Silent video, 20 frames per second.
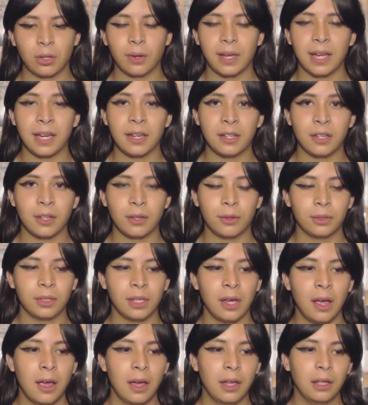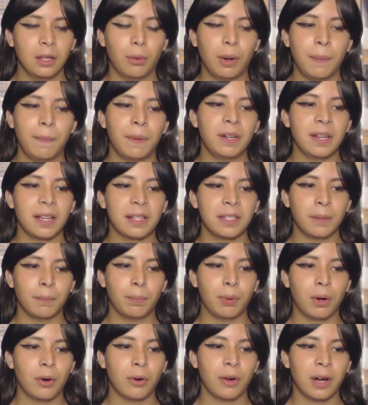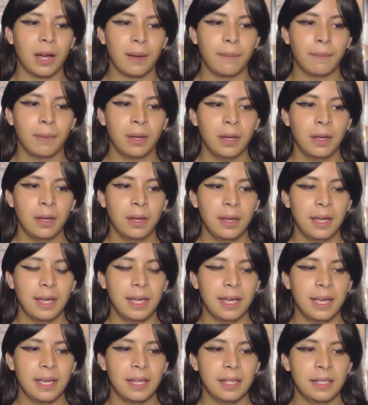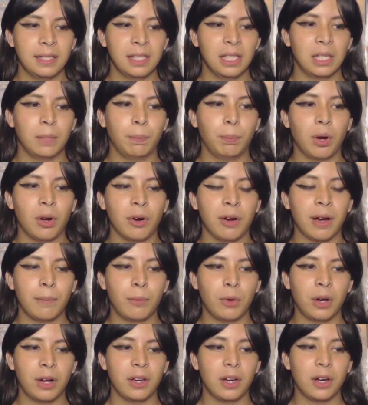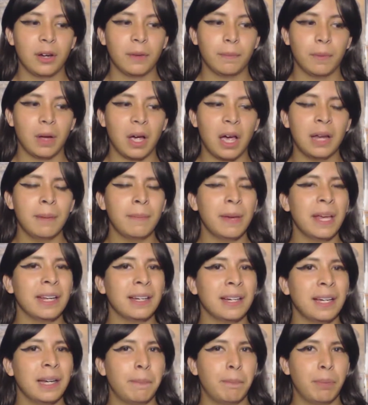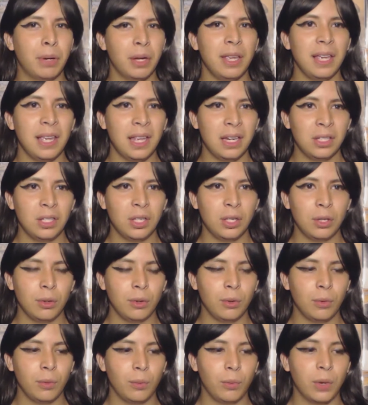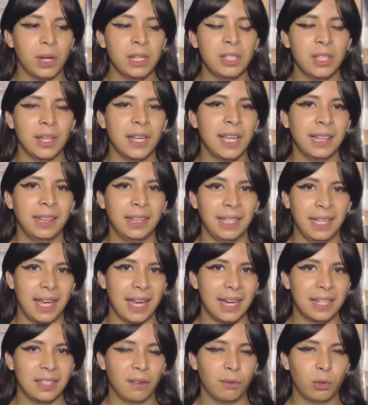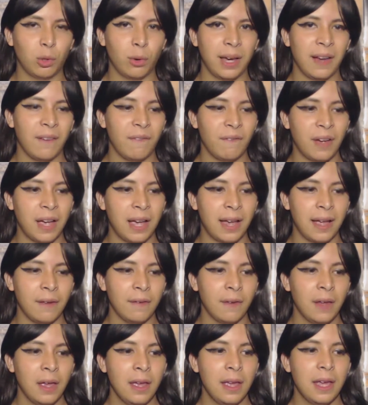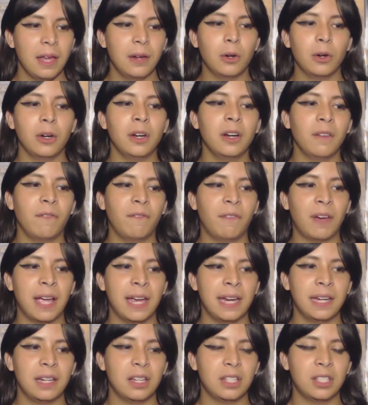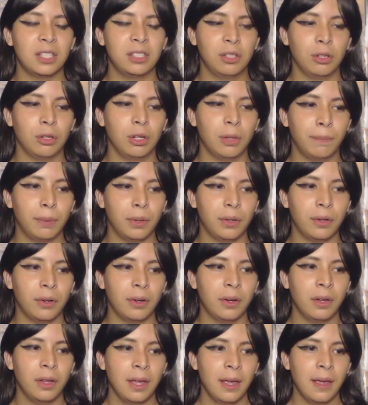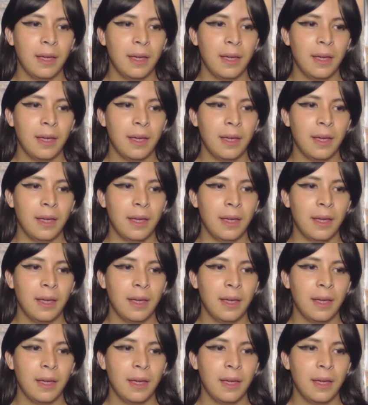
2 issues, the reproduction program is this program where you're automatically put into, once you hit the age of 25, in order to find a suitable